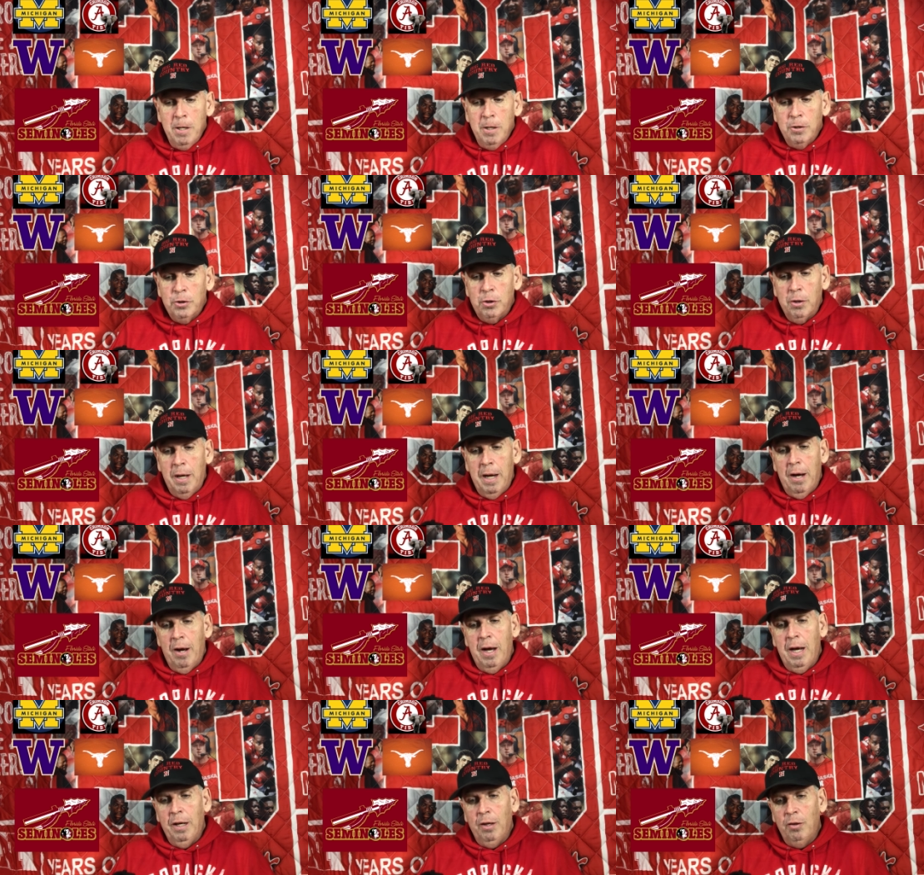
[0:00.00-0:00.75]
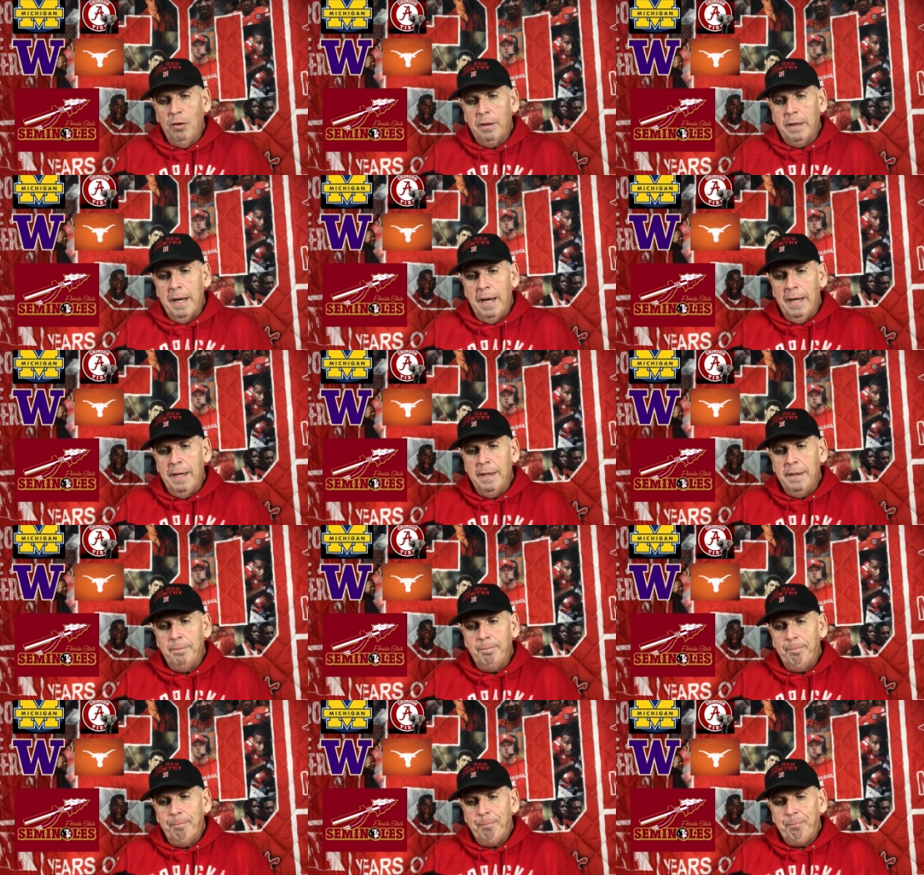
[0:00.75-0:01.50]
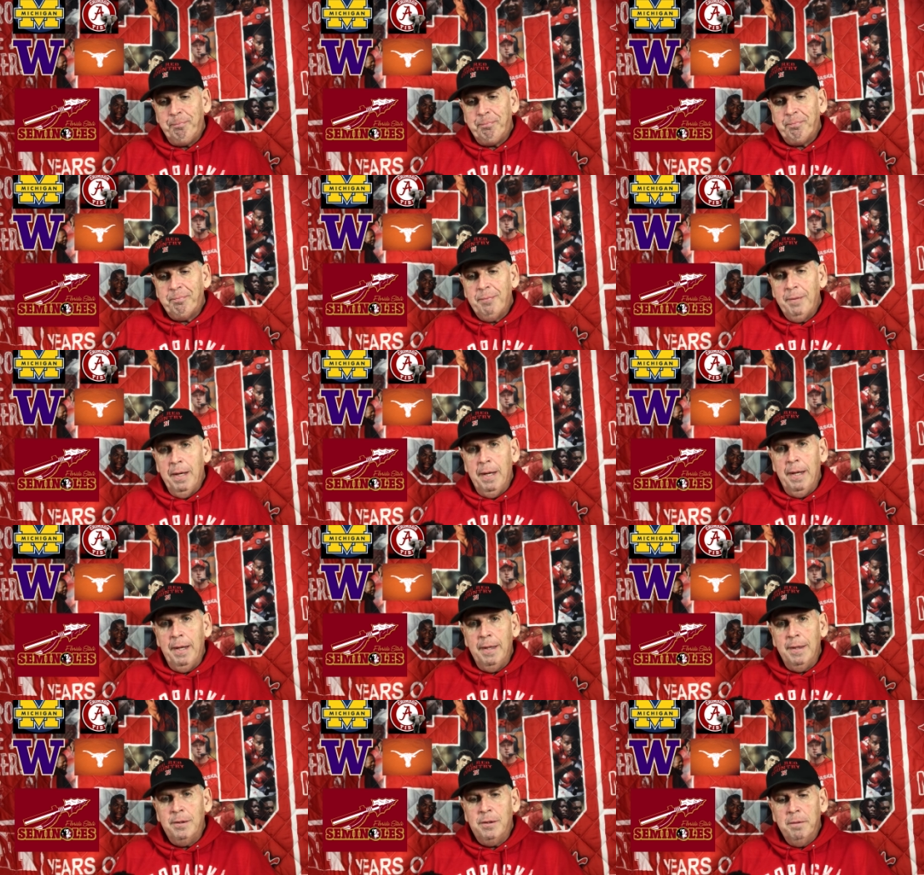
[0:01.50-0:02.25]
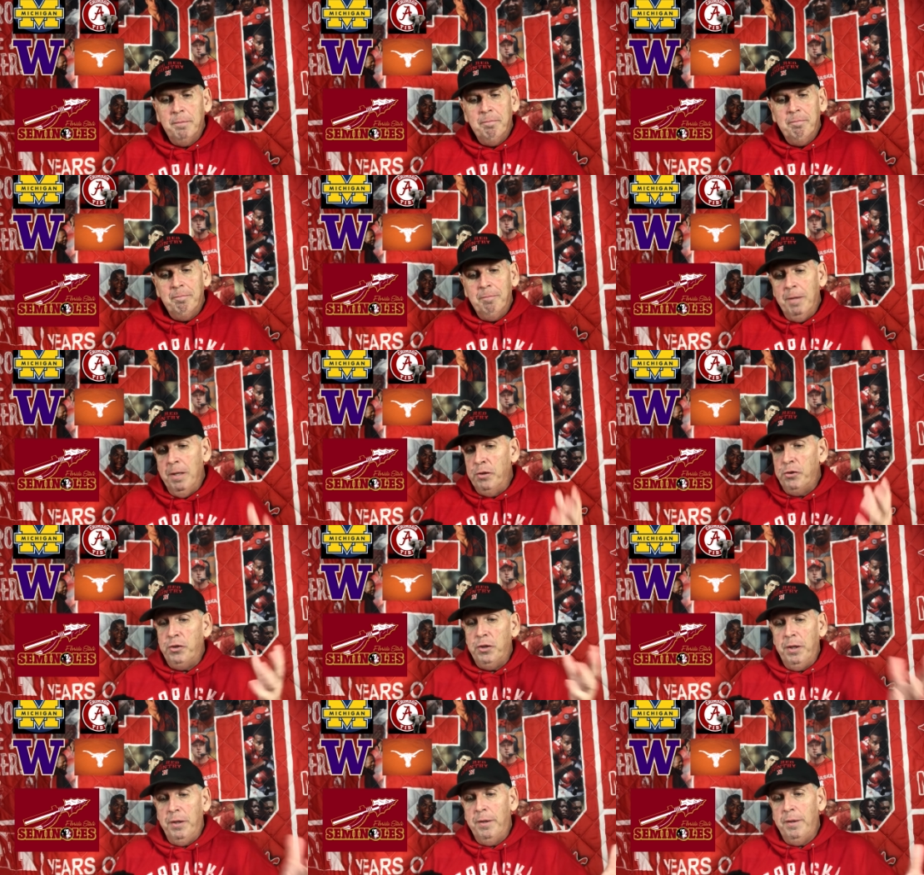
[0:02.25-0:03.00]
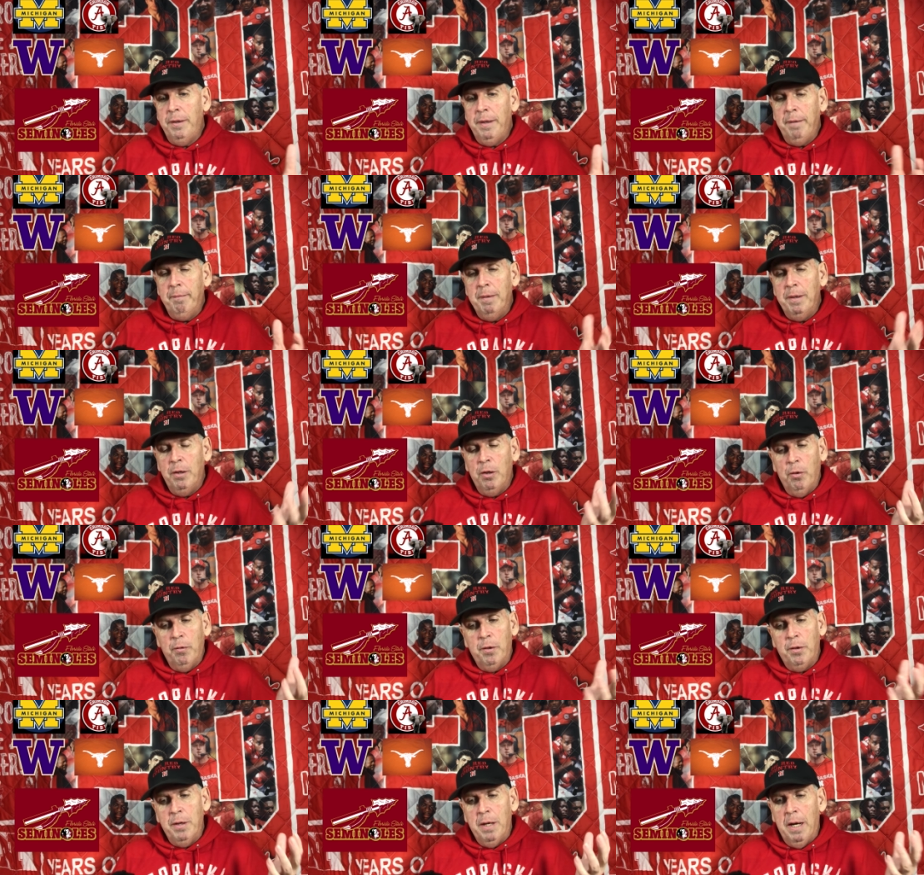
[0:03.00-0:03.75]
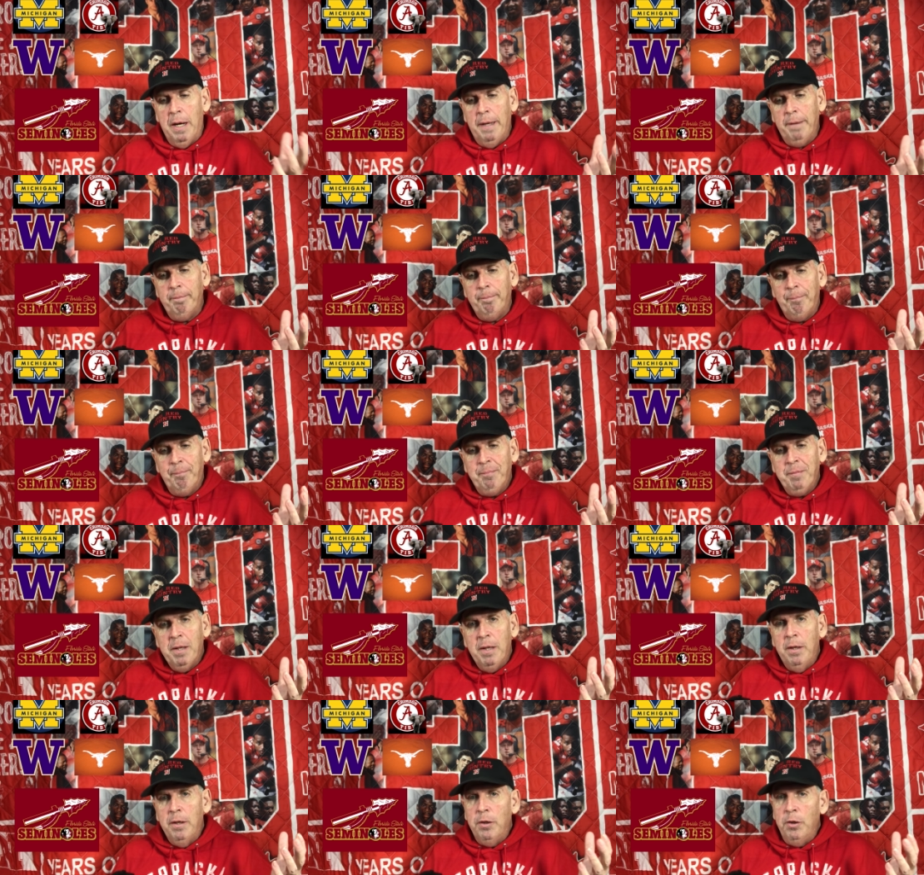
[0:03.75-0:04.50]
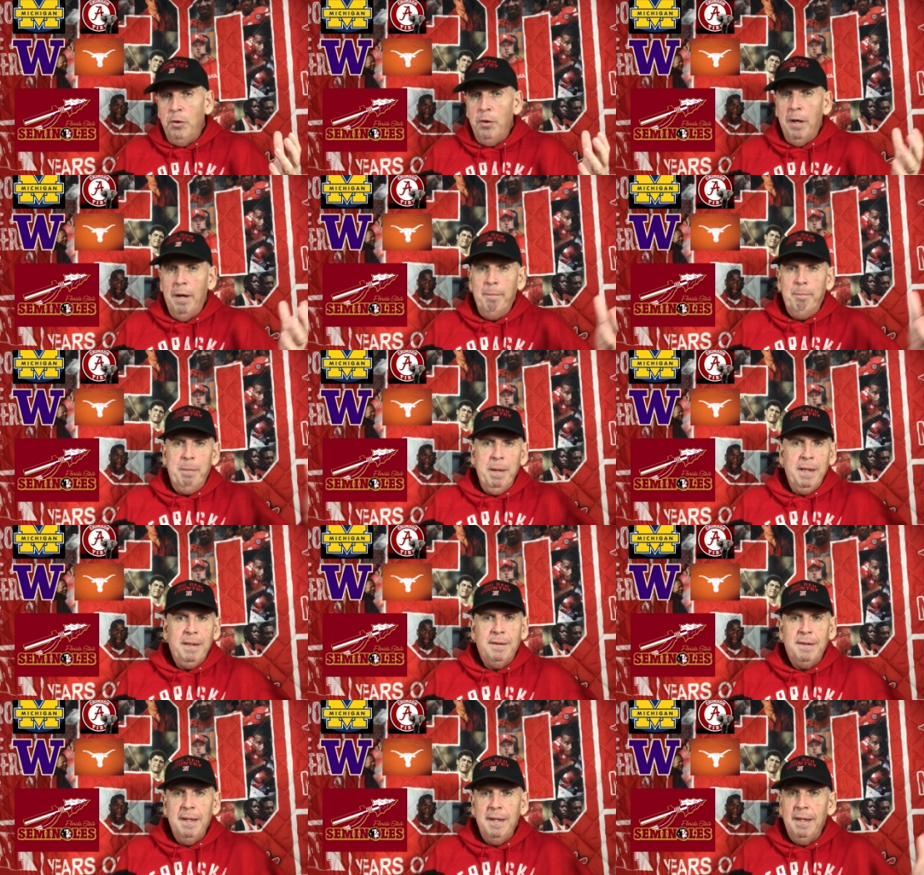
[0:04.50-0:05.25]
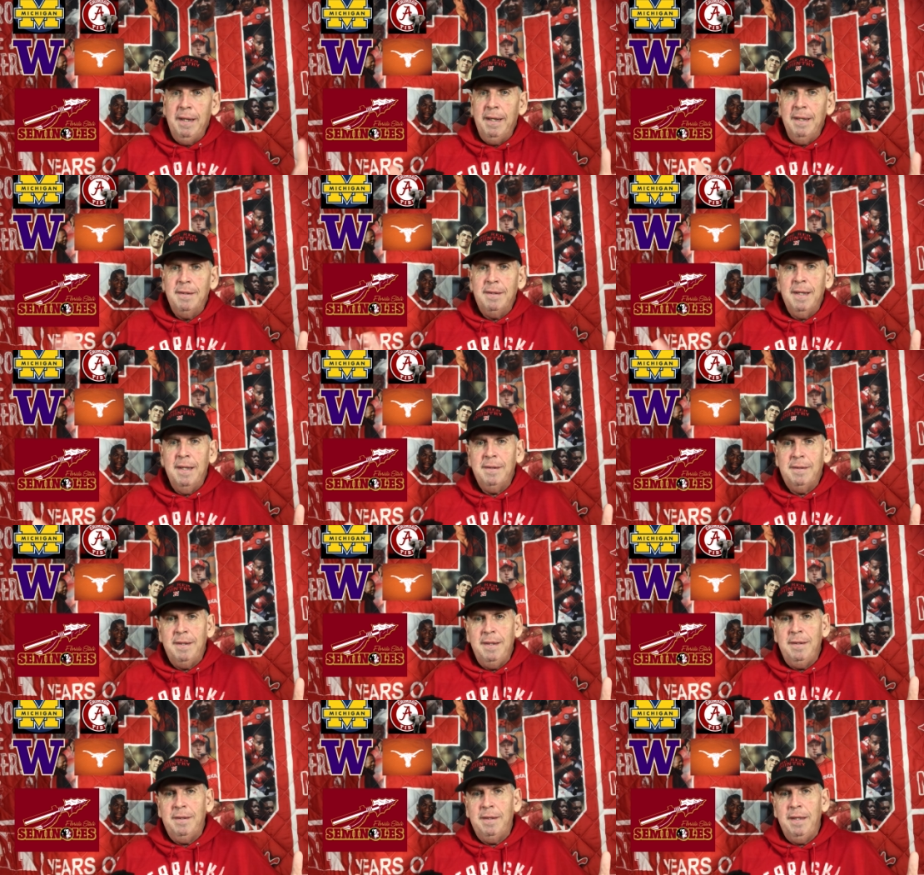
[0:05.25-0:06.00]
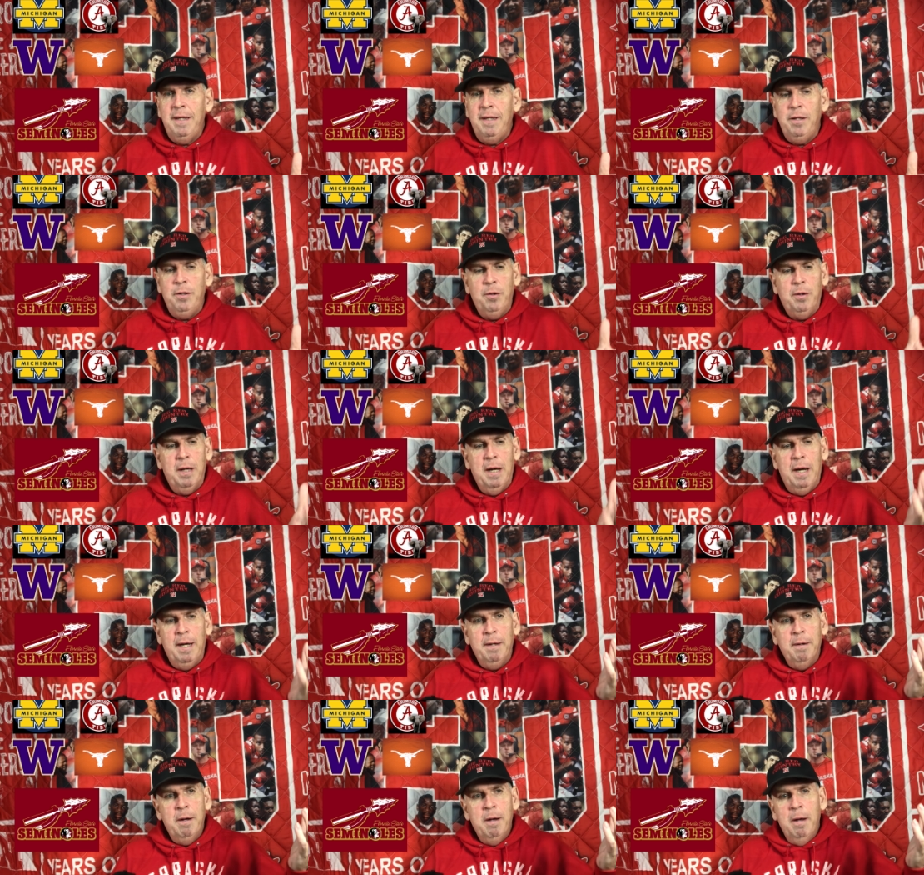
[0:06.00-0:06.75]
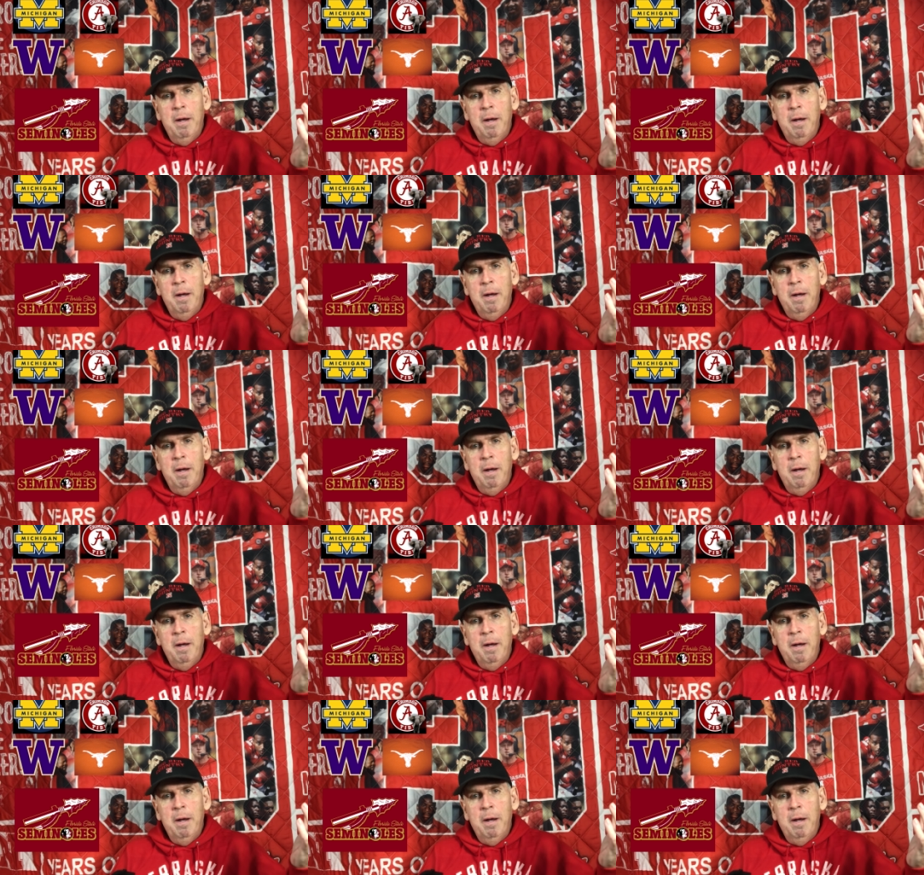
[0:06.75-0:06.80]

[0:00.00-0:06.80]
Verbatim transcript: So how I look at it is this year, even though they're not, you have Big Ten against SEC. You got